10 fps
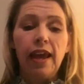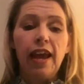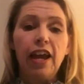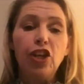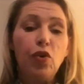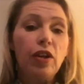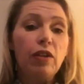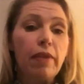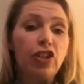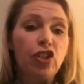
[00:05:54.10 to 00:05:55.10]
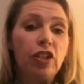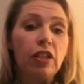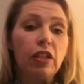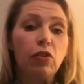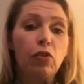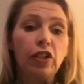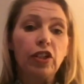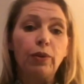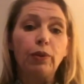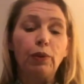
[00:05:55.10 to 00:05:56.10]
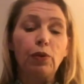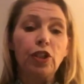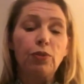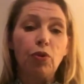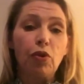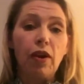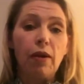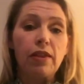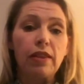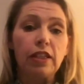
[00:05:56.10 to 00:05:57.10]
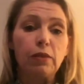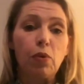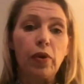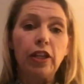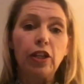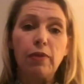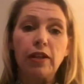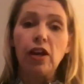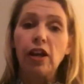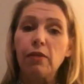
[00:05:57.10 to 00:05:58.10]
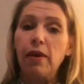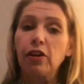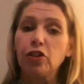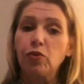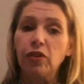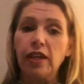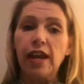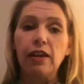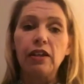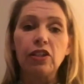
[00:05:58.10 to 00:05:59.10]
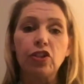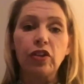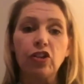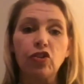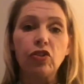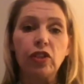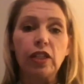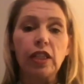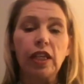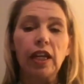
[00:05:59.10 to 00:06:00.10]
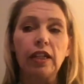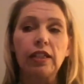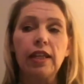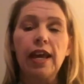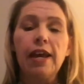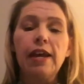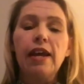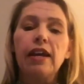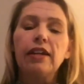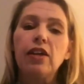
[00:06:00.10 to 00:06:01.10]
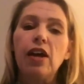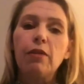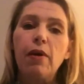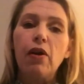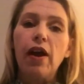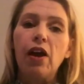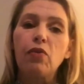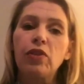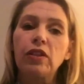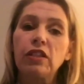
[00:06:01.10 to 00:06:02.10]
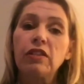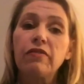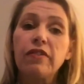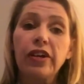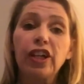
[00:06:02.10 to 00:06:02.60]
And you can mention the loyalty rewards program at this point. You may talk about it toward the end as you're introducing the kids, and talk about how this is a very